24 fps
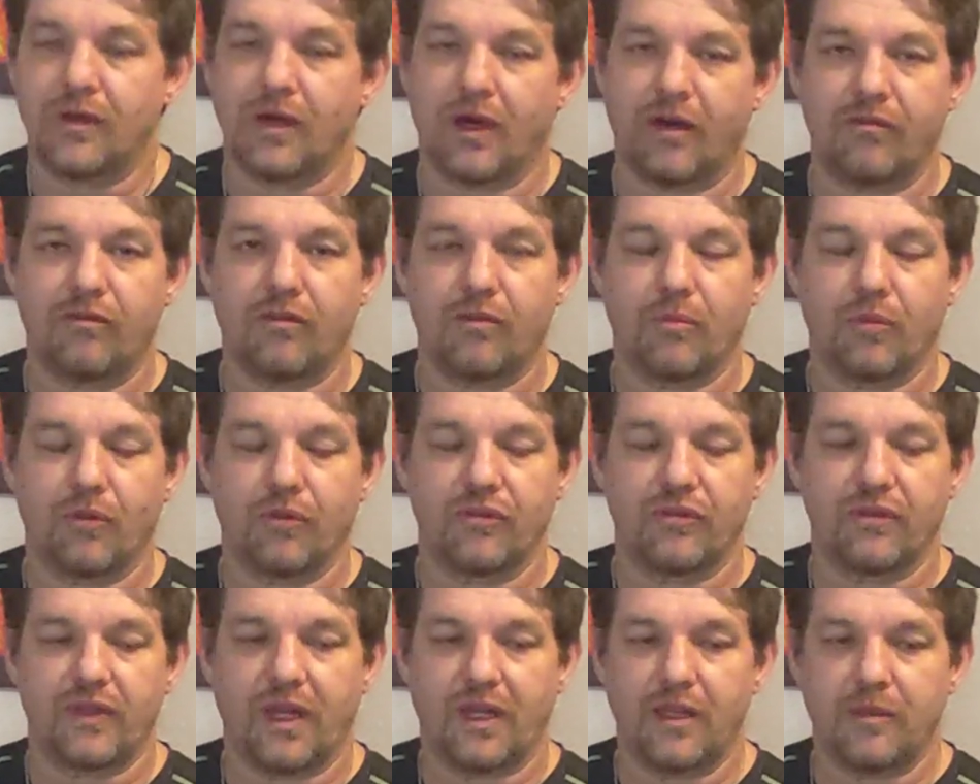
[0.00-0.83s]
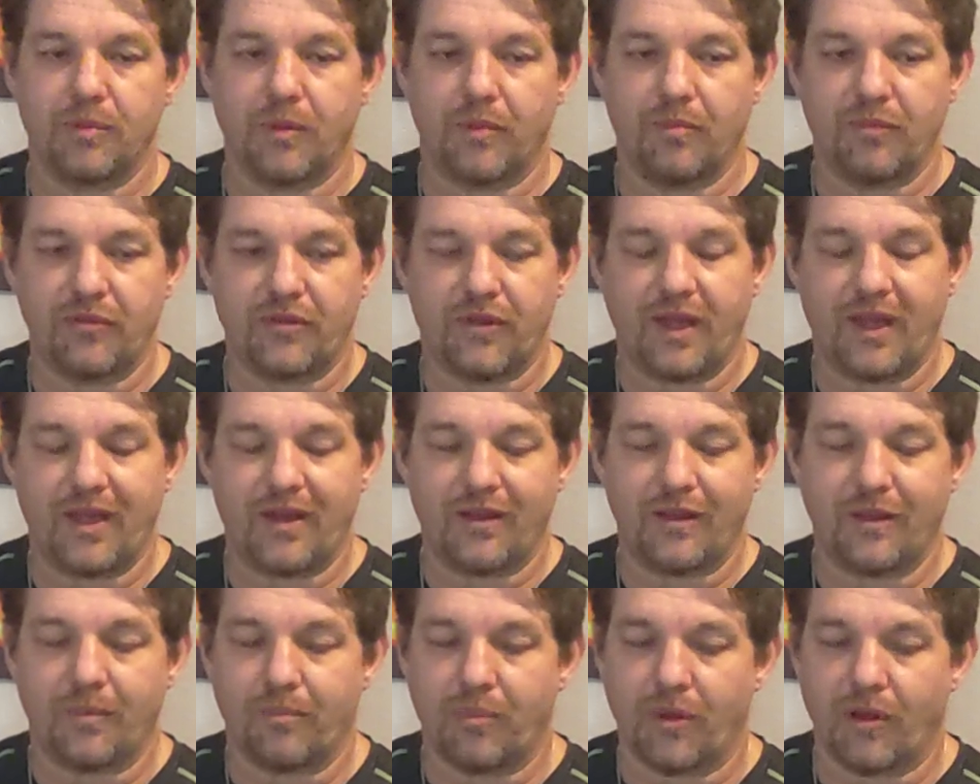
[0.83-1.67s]
a comfortable stance, but stand
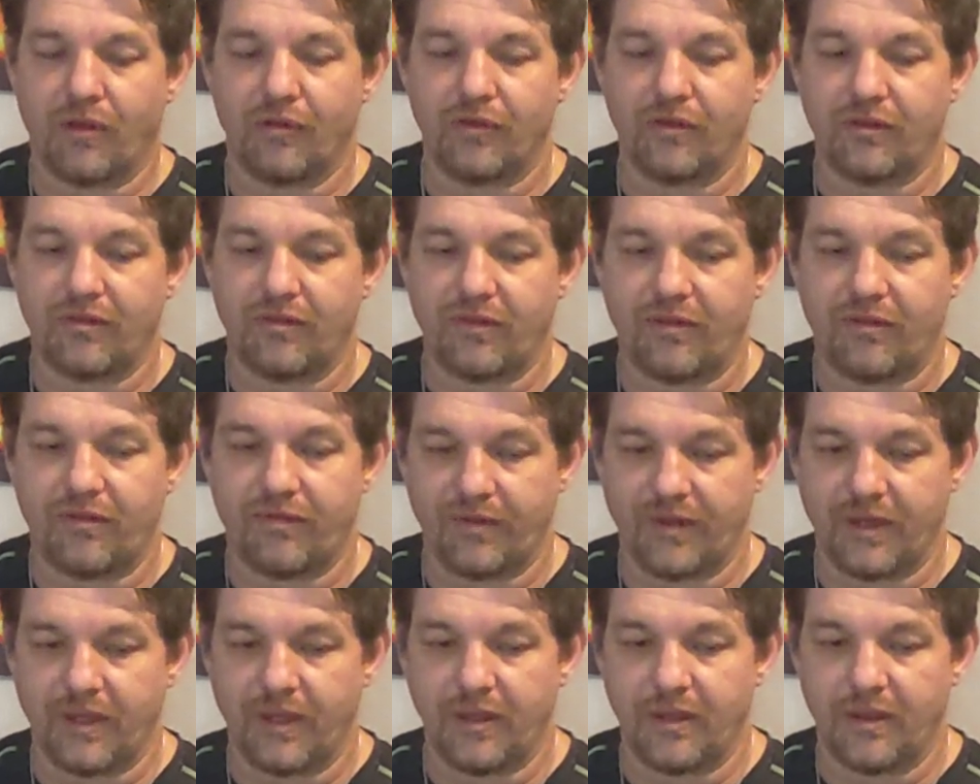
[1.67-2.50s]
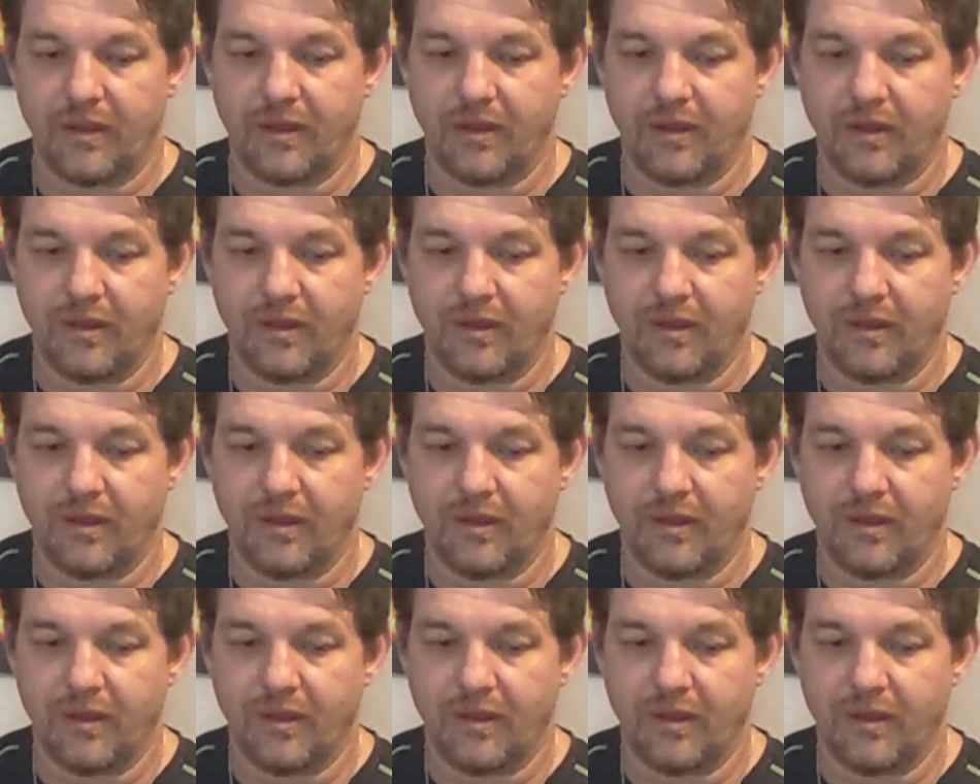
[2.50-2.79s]
on the balls of your feet.